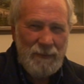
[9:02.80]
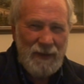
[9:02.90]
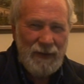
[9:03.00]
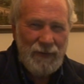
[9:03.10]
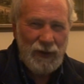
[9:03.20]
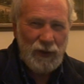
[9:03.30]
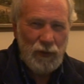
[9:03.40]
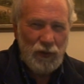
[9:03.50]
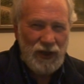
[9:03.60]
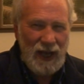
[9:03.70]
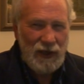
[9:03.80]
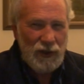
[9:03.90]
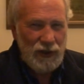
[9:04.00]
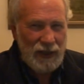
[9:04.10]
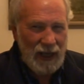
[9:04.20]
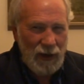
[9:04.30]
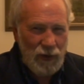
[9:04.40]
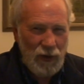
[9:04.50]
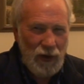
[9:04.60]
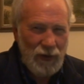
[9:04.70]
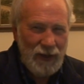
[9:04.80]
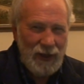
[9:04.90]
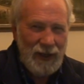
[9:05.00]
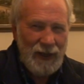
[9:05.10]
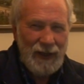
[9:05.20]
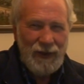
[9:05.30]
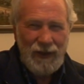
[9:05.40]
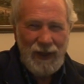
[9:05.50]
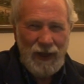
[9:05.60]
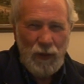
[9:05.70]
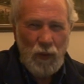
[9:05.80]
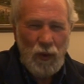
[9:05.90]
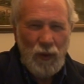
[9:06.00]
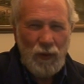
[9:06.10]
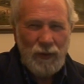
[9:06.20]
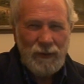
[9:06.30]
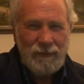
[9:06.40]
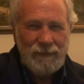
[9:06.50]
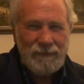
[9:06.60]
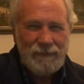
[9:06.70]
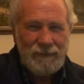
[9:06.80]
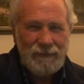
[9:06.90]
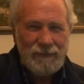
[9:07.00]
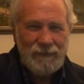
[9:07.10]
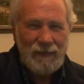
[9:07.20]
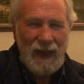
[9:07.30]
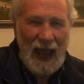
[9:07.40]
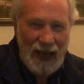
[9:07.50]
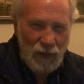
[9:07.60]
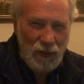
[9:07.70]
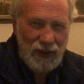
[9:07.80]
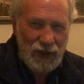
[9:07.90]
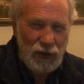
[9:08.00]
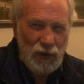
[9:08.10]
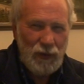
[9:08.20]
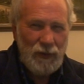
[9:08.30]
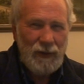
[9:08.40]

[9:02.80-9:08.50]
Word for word: the metaphysical changes that are going on in the world and within you.